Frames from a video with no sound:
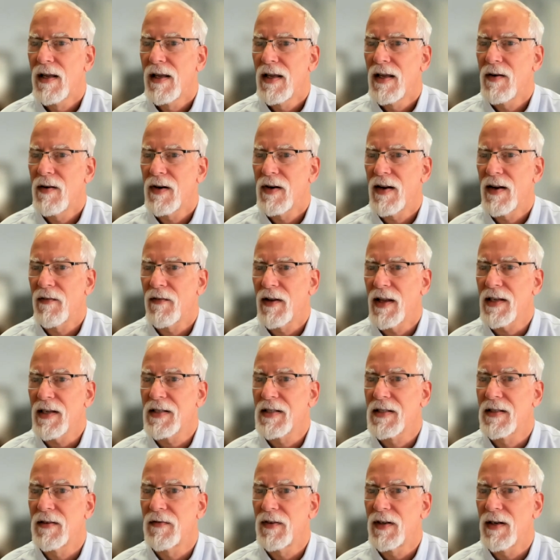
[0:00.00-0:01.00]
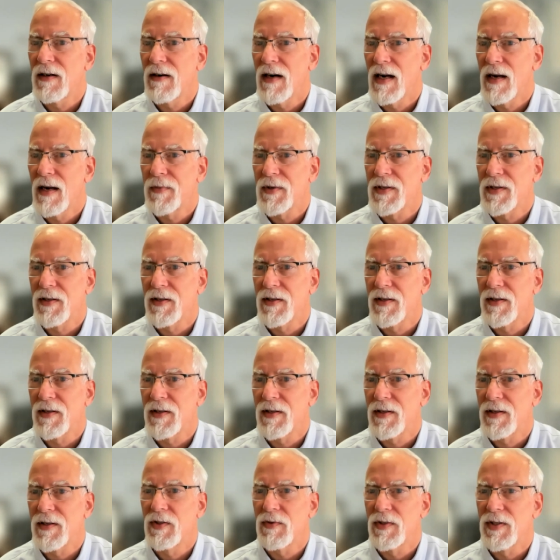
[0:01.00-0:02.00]
he would have less severe episodes,
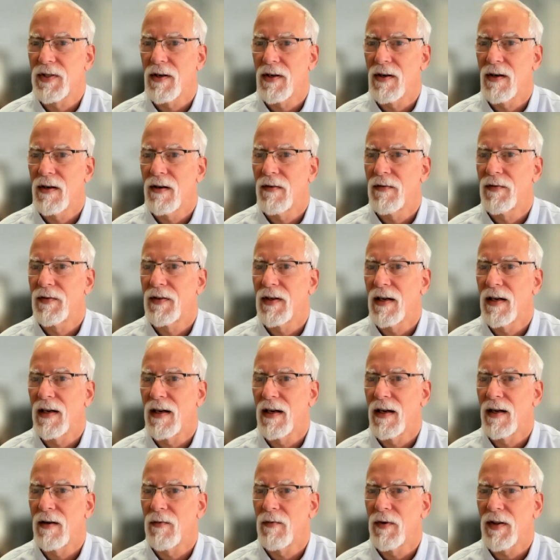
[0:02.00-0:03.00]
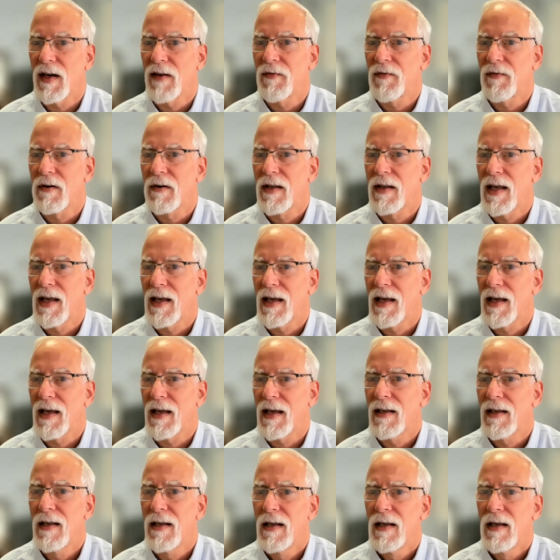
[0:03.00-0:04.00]
which resolved uh, with Effer-K,